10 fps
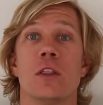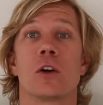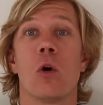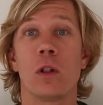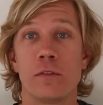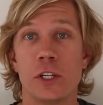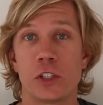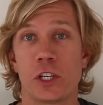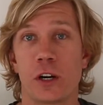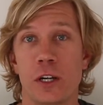The goal of this
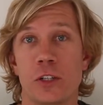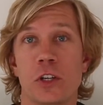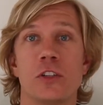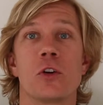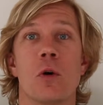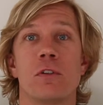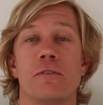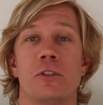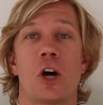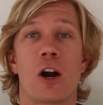series is to go over
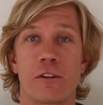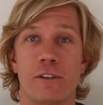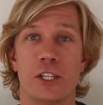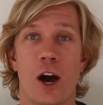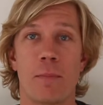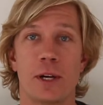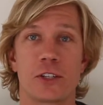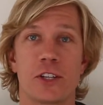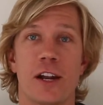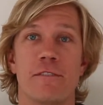photography
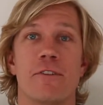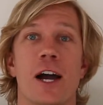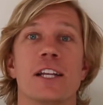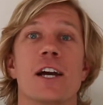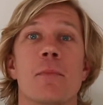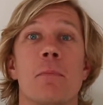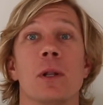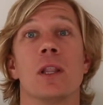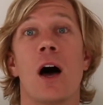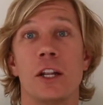topics that I find come up a
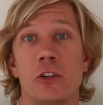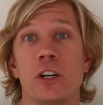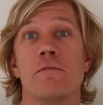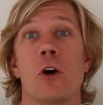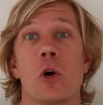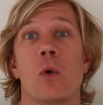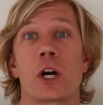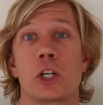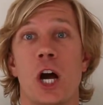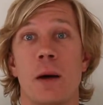lot during photo
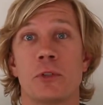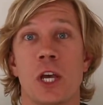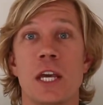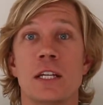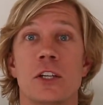workshops,